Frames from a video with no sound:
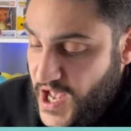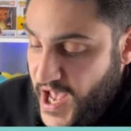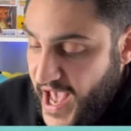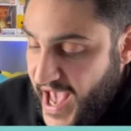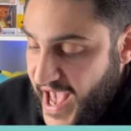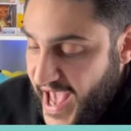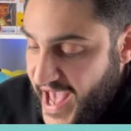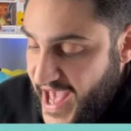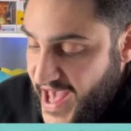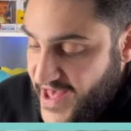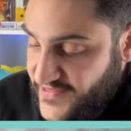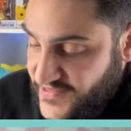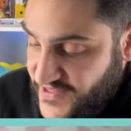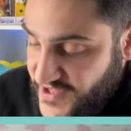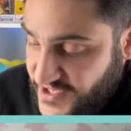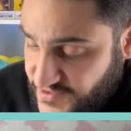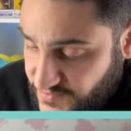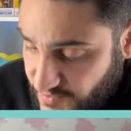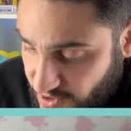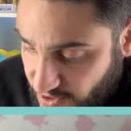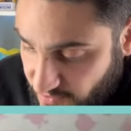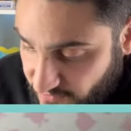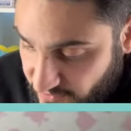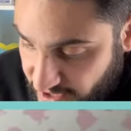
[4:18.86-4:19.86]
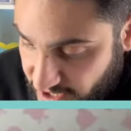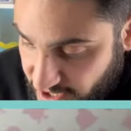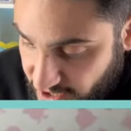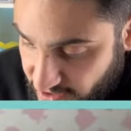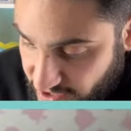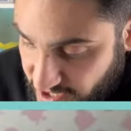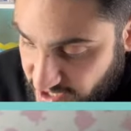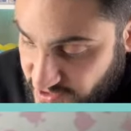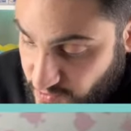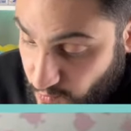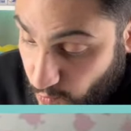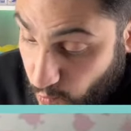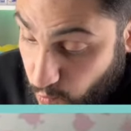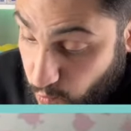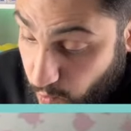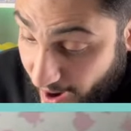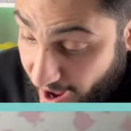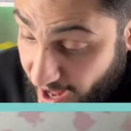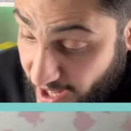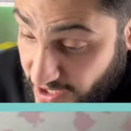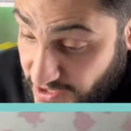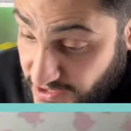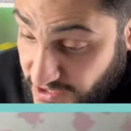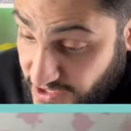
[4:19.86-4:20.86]
And this one over here is
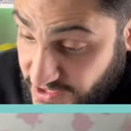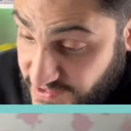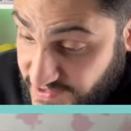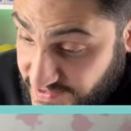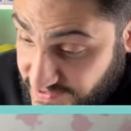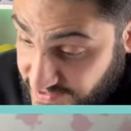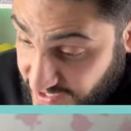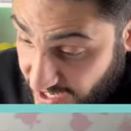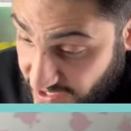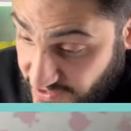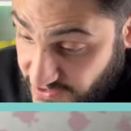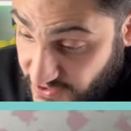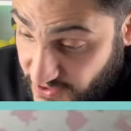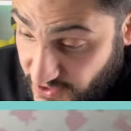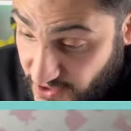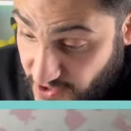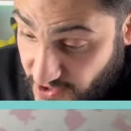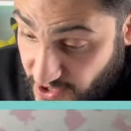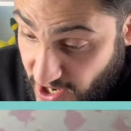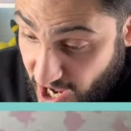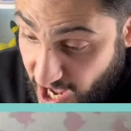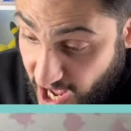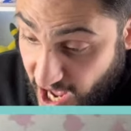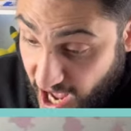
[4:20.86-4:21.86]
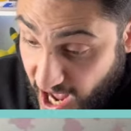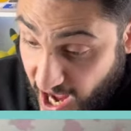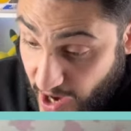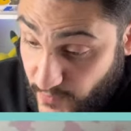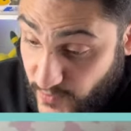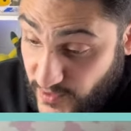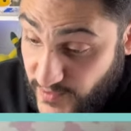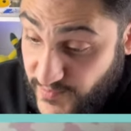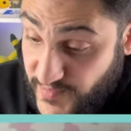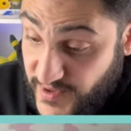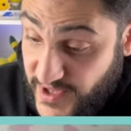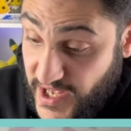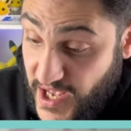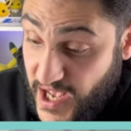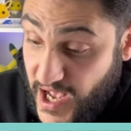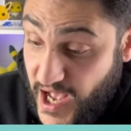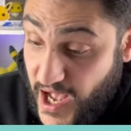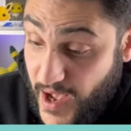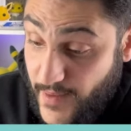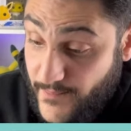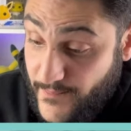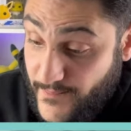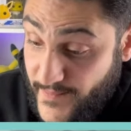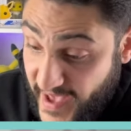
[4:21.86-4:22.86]
well centered. I would be
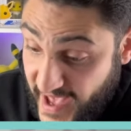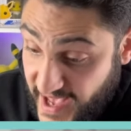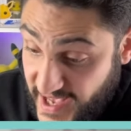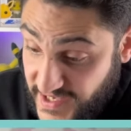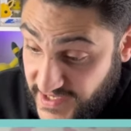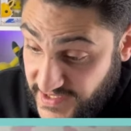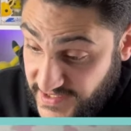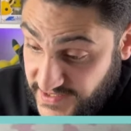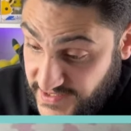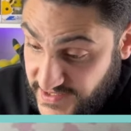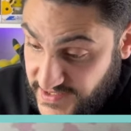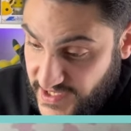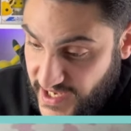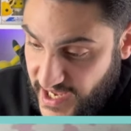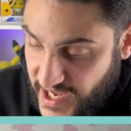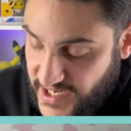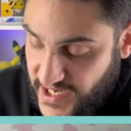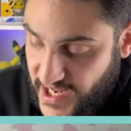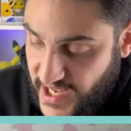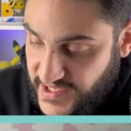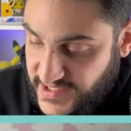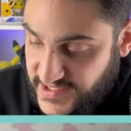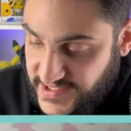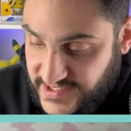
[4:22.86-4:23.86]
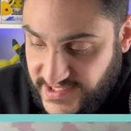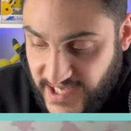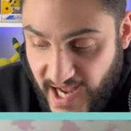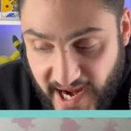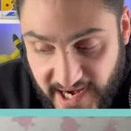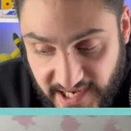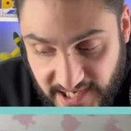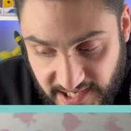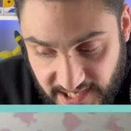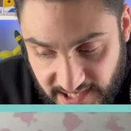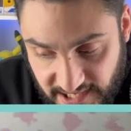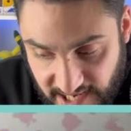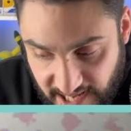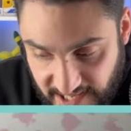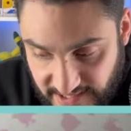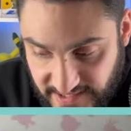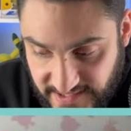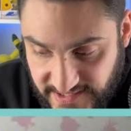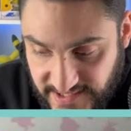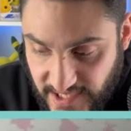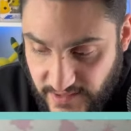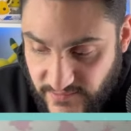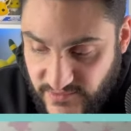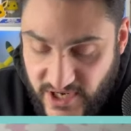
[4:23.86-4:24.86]
amazed and excited at
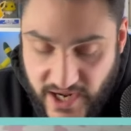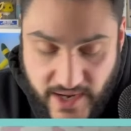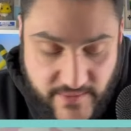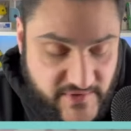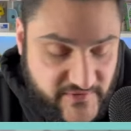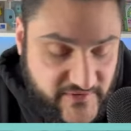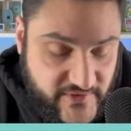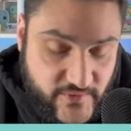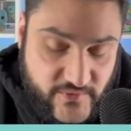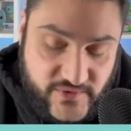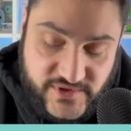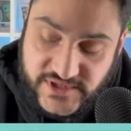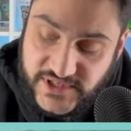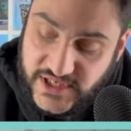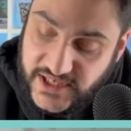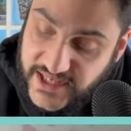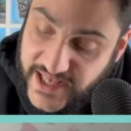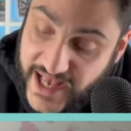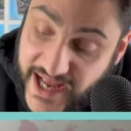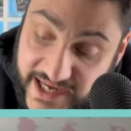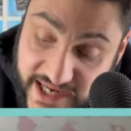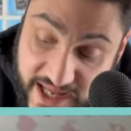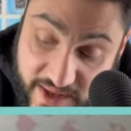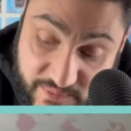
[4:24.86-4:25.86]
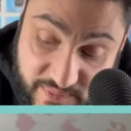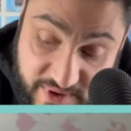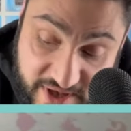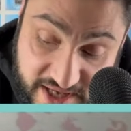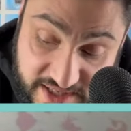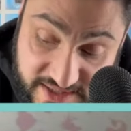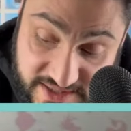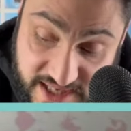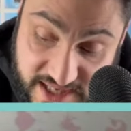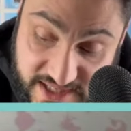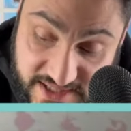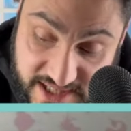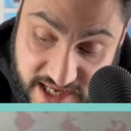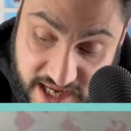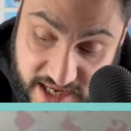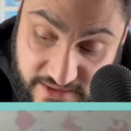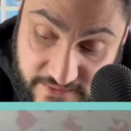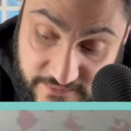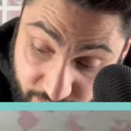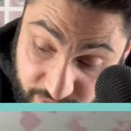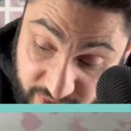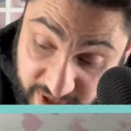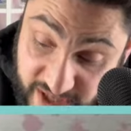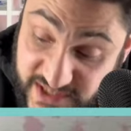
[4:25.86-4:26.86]
the same time if it was to get a PSA
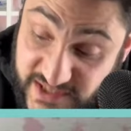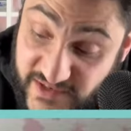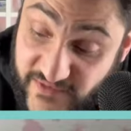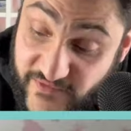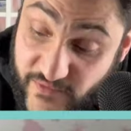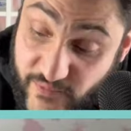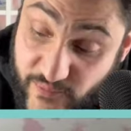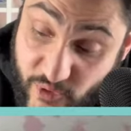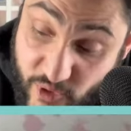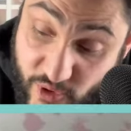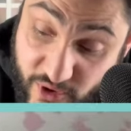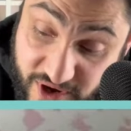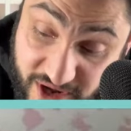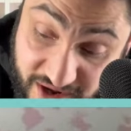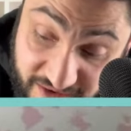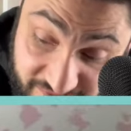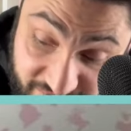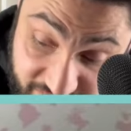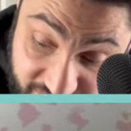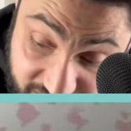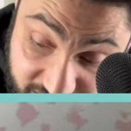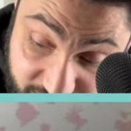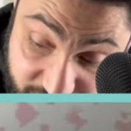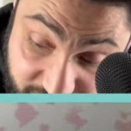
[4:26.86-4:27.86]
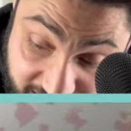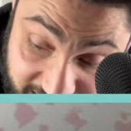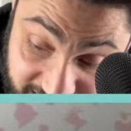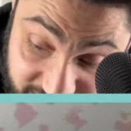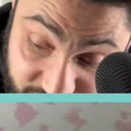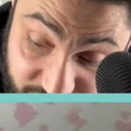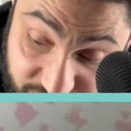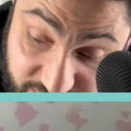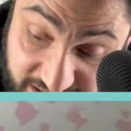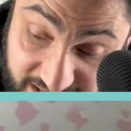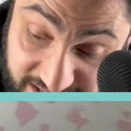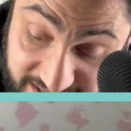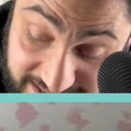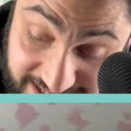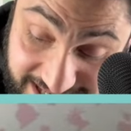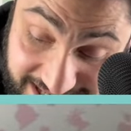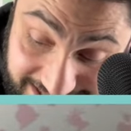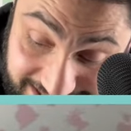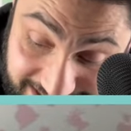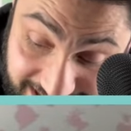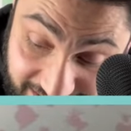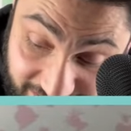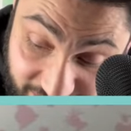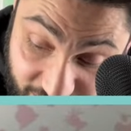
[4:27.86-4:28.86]
10, because a Vaporeon VMAX
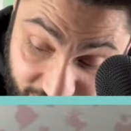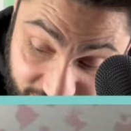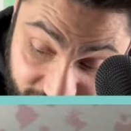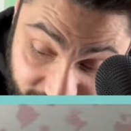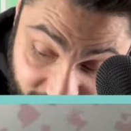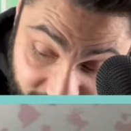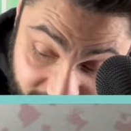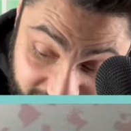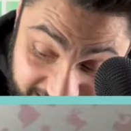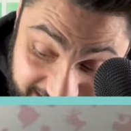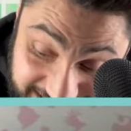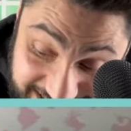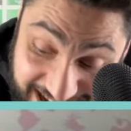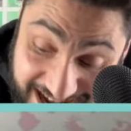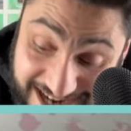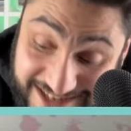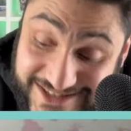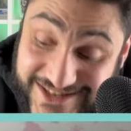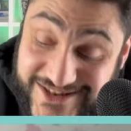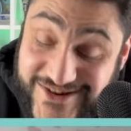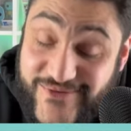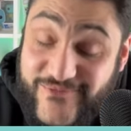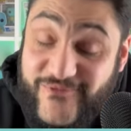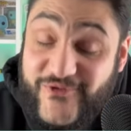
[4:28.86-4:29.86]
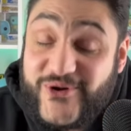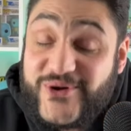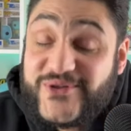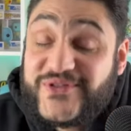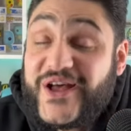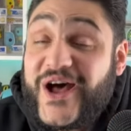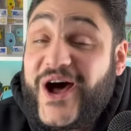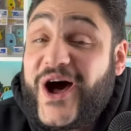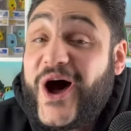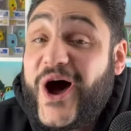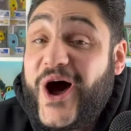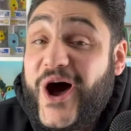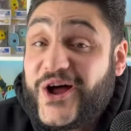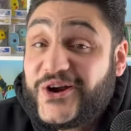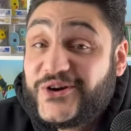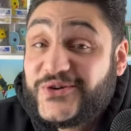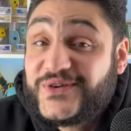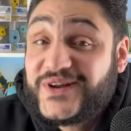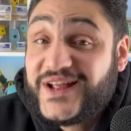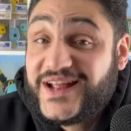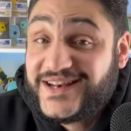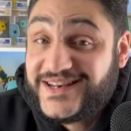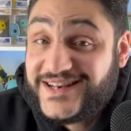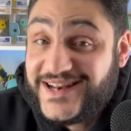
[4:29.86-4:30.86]
PSA 10 Alt-Art is actually worth
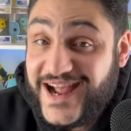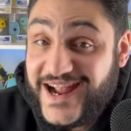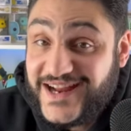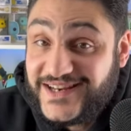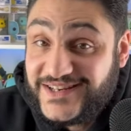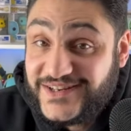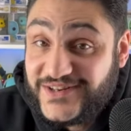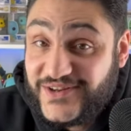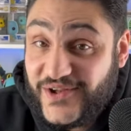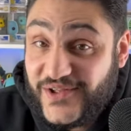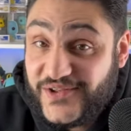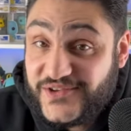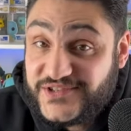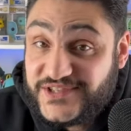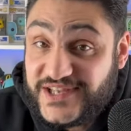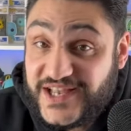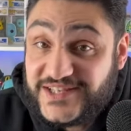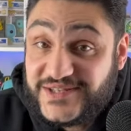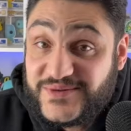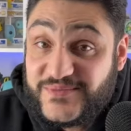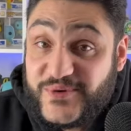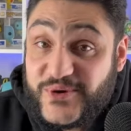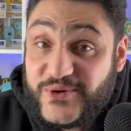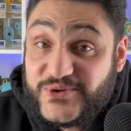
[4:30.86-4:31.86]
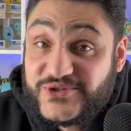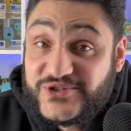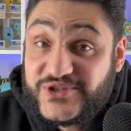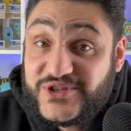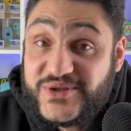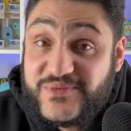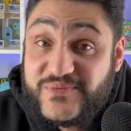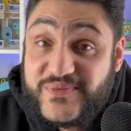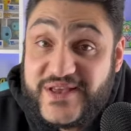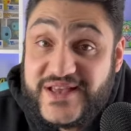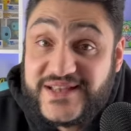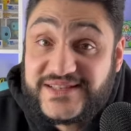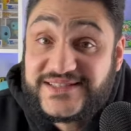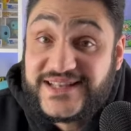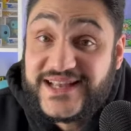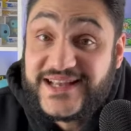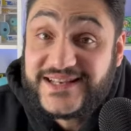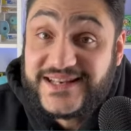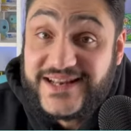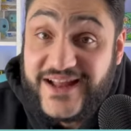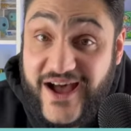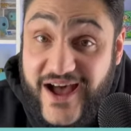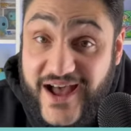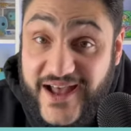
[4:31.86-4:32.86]
$190 as opposed to the PSA
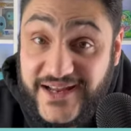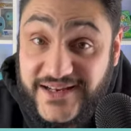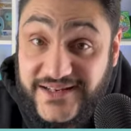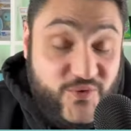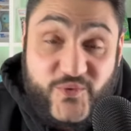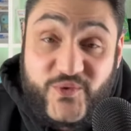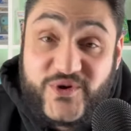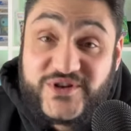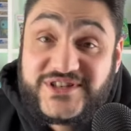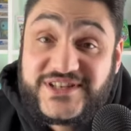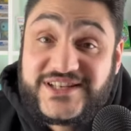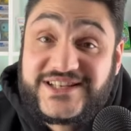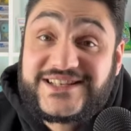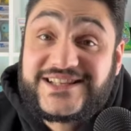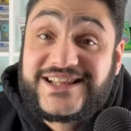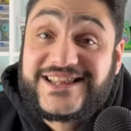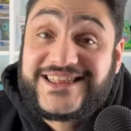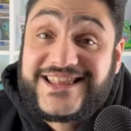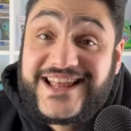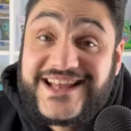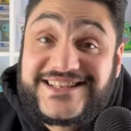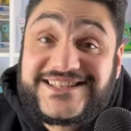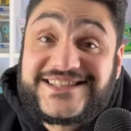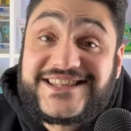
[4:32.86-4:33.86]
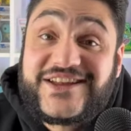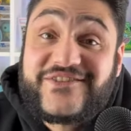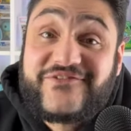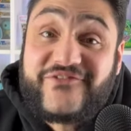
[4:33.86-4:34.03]
9, which is less than